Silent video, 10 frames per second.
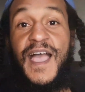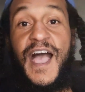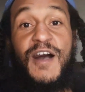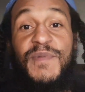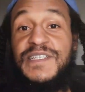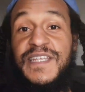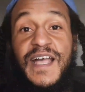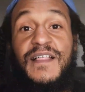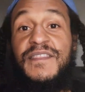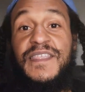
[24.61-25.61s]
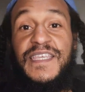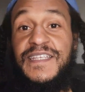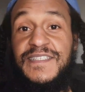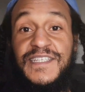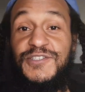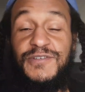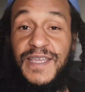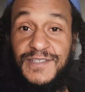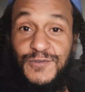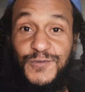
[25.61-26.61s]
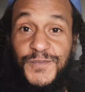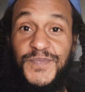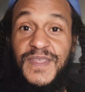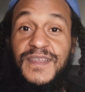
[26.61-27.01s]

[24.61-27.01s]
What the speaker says: how much healthy eating should I do?